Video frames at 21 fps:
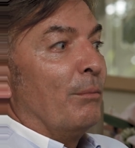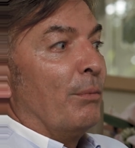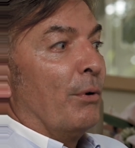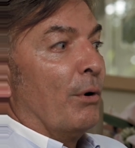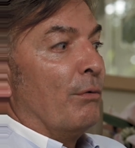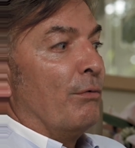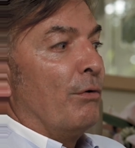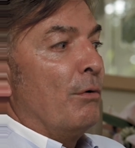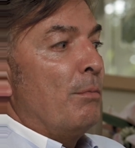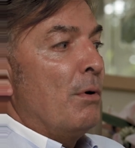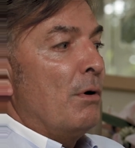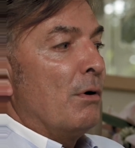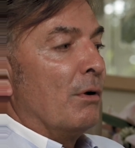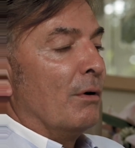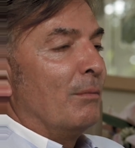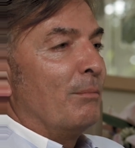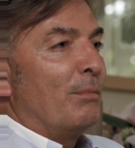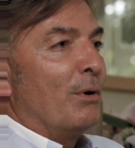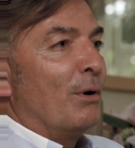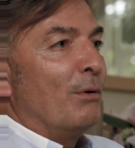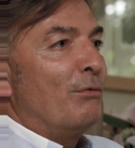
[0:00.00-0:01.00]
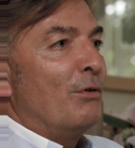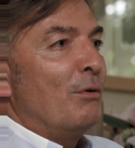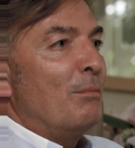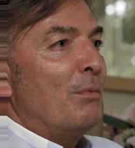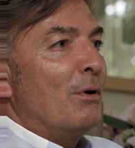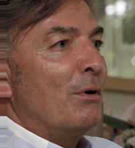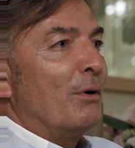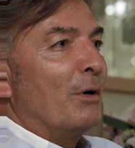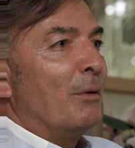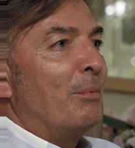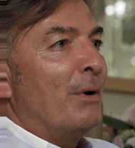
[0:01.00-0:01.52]
pro football, pro
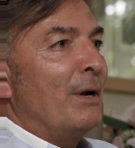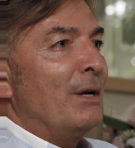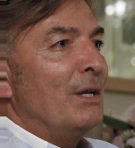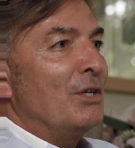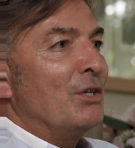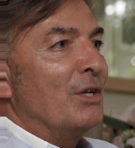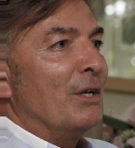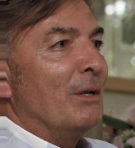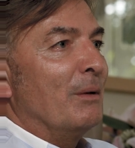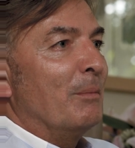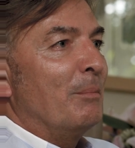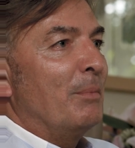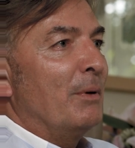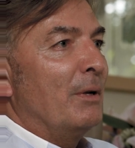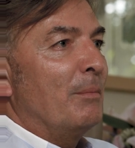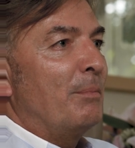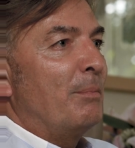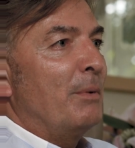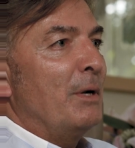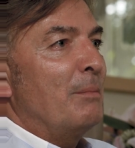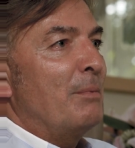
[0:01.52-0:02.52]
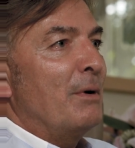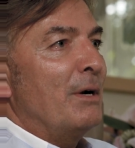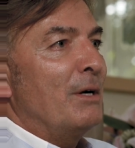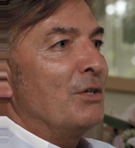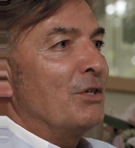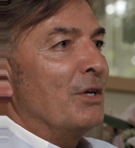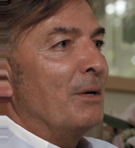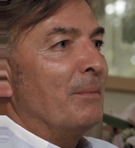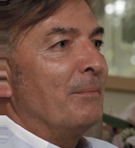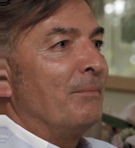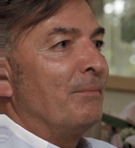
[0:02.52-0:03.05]
football apprenticeship, bit
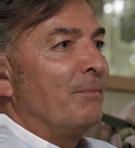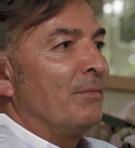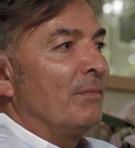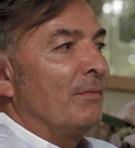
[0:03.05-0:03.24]
apprenticeship.